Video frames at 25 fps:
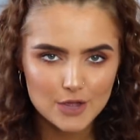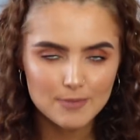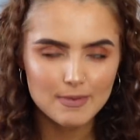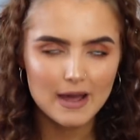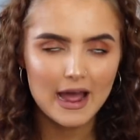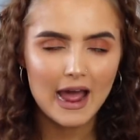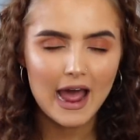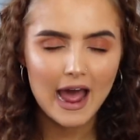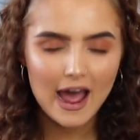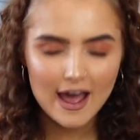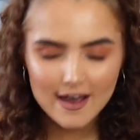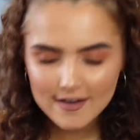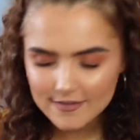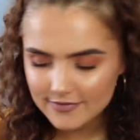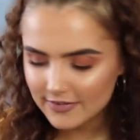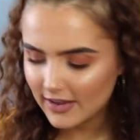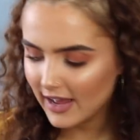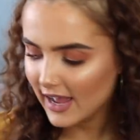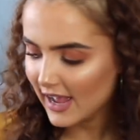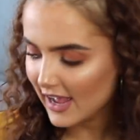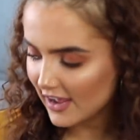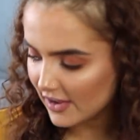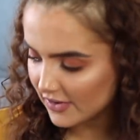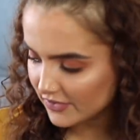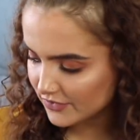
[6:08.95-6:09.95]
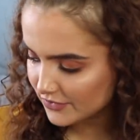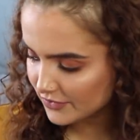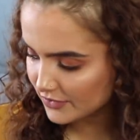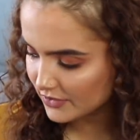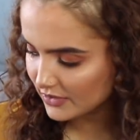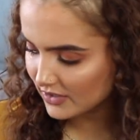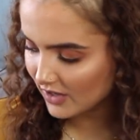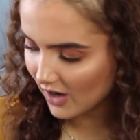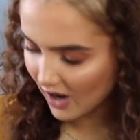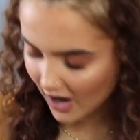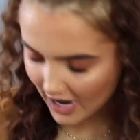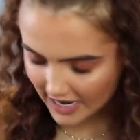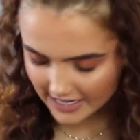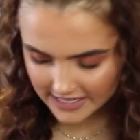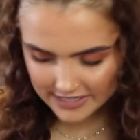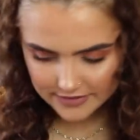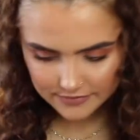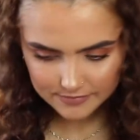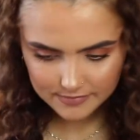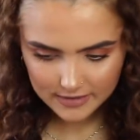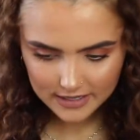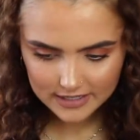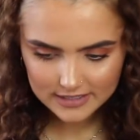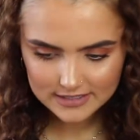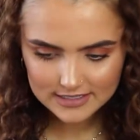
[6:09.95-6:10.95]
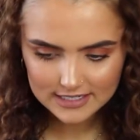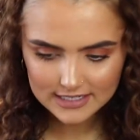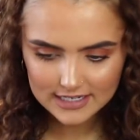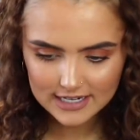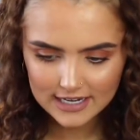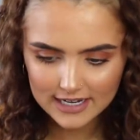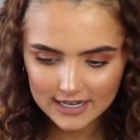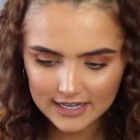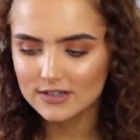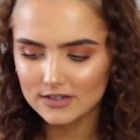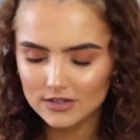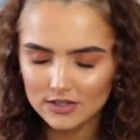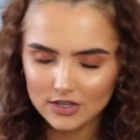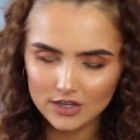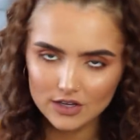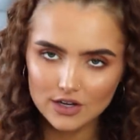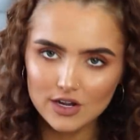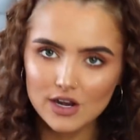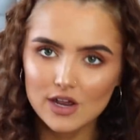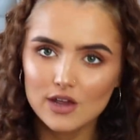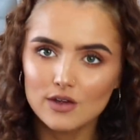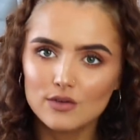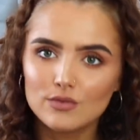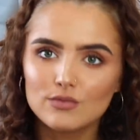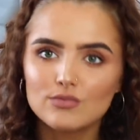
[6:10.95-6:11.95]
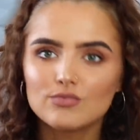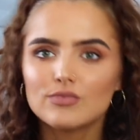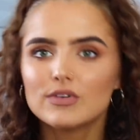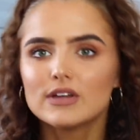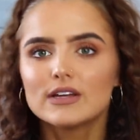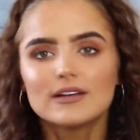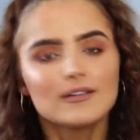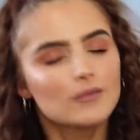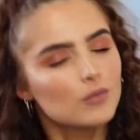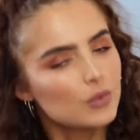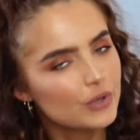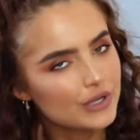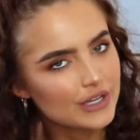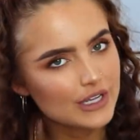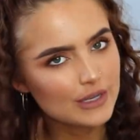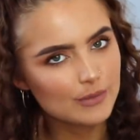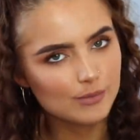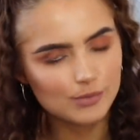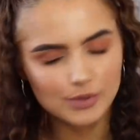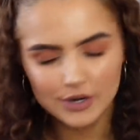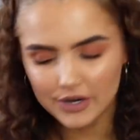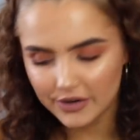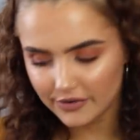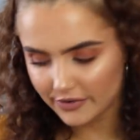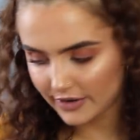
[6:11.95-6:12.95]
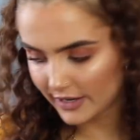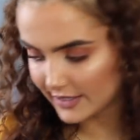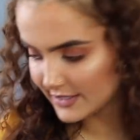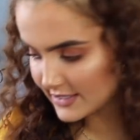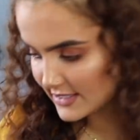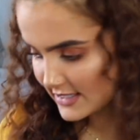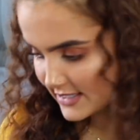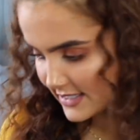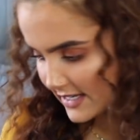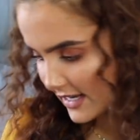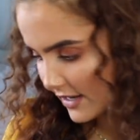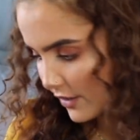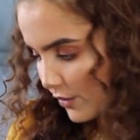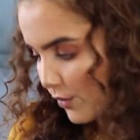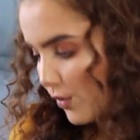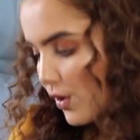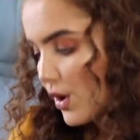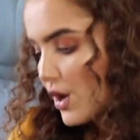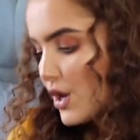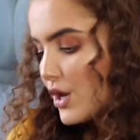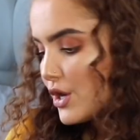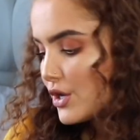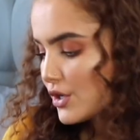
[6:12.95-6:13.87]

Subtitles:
But I have kind of mastered it, you know, work in progress still.